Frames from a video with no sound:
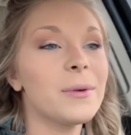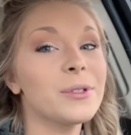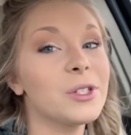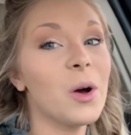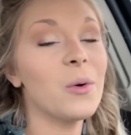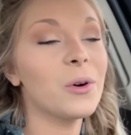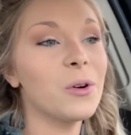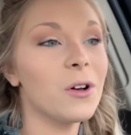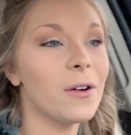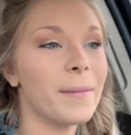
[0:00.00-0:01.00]
it was so
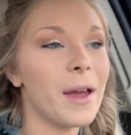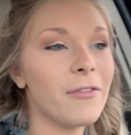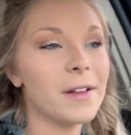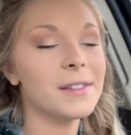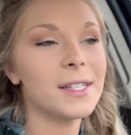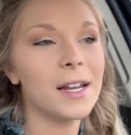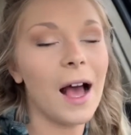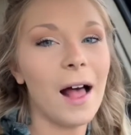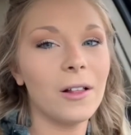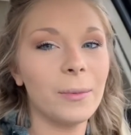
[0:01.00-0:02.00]
cool. And my friends did a
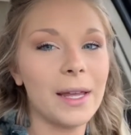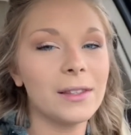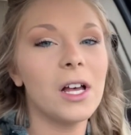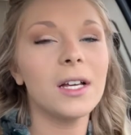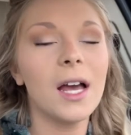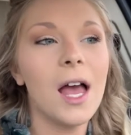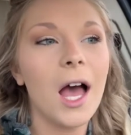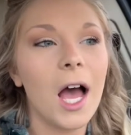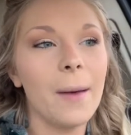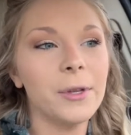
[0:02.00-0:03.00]
Halloween look,
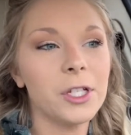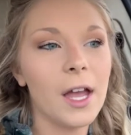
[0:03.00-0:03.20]
and